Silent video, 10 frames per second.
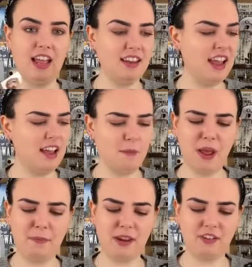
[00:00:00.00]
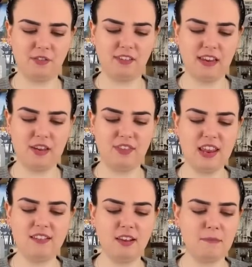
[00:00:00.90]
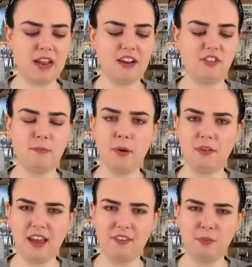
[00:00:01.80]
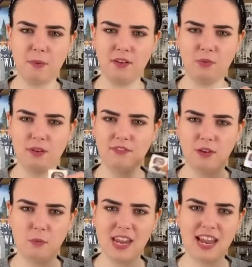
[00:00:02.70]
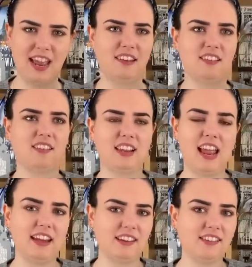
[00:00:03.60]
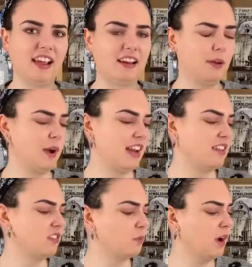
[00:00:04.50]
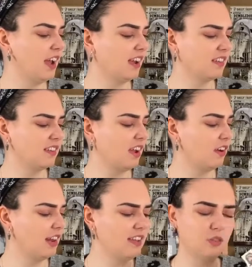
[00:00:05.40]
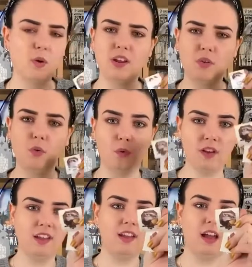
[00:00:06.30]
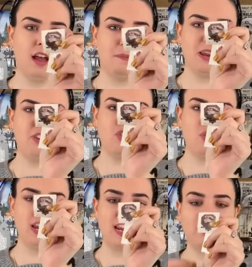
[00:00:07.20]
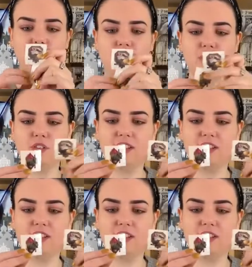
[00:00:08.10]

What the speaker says: And yeah, I'm happy to receive these. I might actually put on the Hufflepuff one for the weekend because I can't exactly wear these to work. So that's quite cool. I'm enjoying the two